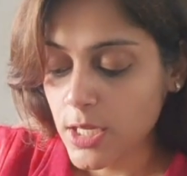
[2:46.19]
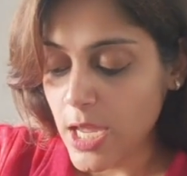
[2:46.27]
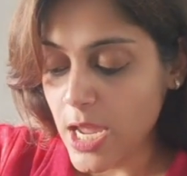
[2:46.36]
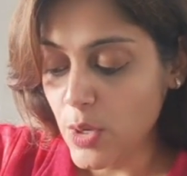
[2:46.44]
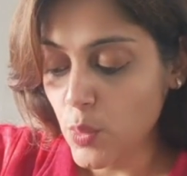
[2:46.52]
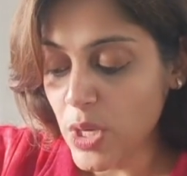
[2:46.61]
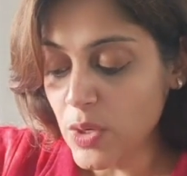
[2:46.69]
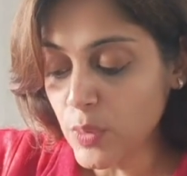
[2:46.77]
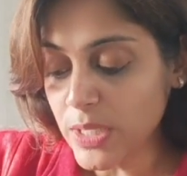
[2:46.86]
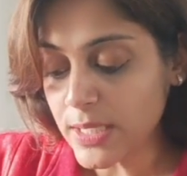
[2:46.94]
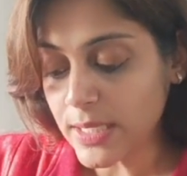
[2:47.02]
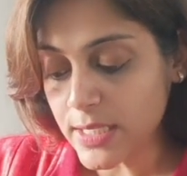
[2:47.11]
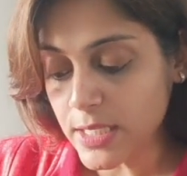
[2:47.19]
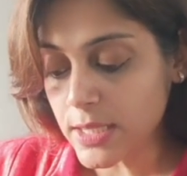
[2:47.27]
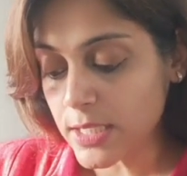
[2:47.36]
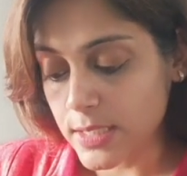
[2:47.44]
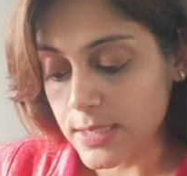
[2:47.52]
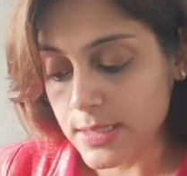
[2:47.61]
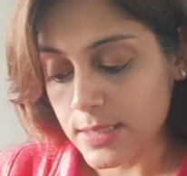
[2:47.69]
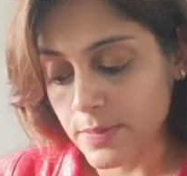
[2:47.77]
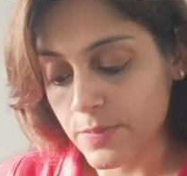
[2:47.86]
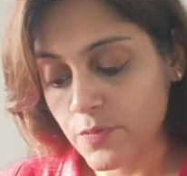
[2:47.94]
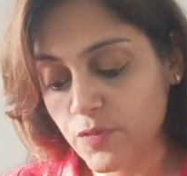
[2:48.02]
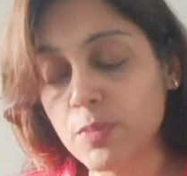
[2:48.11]
And when we clean these,
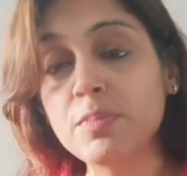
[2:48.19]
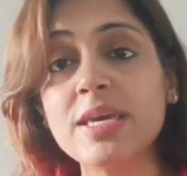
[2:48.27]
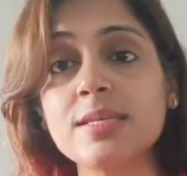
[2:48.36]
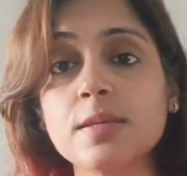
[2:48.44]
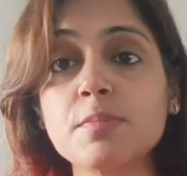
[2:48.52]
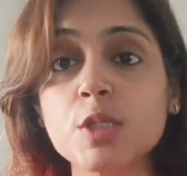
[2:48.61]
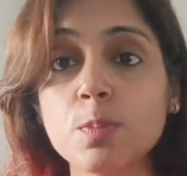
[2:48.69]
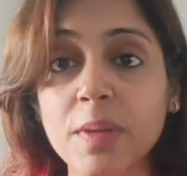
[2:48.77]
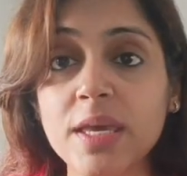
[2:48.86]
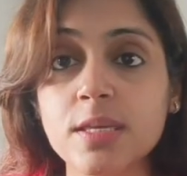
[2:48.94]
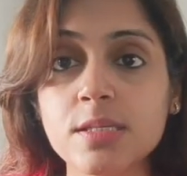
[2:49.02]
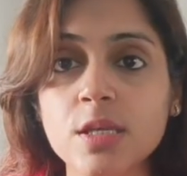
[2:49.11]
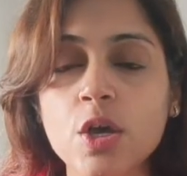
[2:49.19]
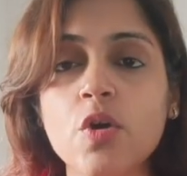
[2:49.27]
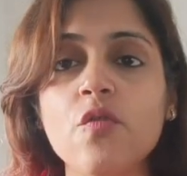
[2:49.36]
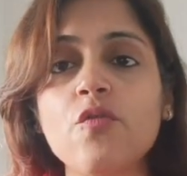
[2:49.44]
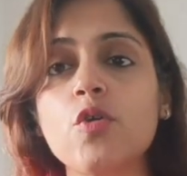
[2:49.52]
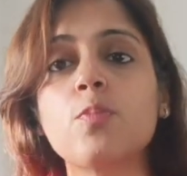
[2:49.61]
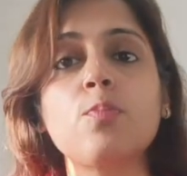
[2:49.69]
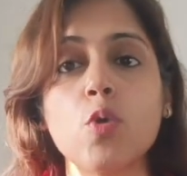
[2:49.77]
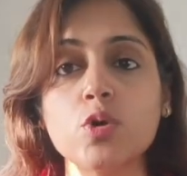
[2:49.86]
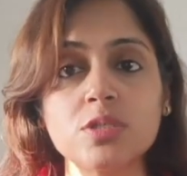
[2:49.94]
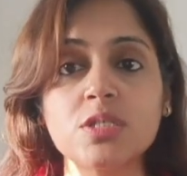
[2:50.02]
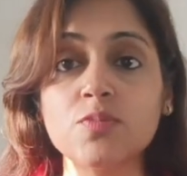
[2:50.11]
we make some space for
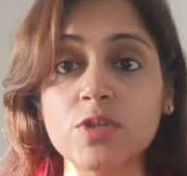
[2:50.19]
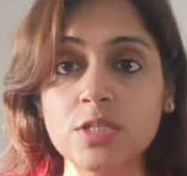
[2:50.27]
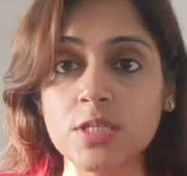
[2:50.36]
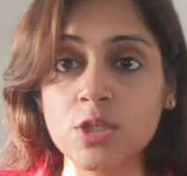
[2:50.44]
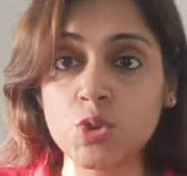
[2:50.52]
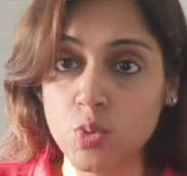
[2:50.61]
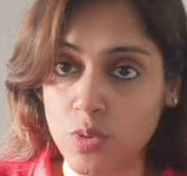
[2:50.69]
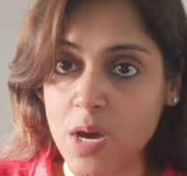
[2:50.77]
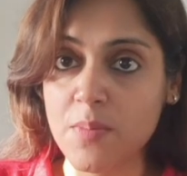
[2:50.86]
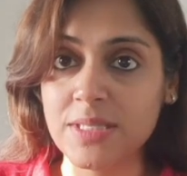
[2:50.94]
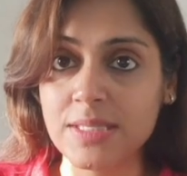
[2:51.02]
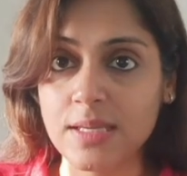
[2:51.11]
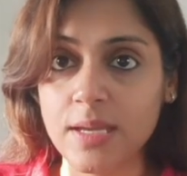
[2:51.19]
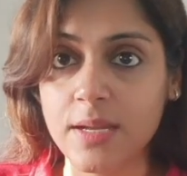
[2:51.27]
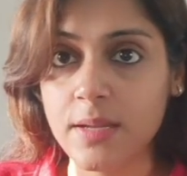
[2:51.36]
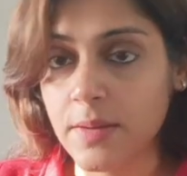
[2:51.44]
positivity to come inside,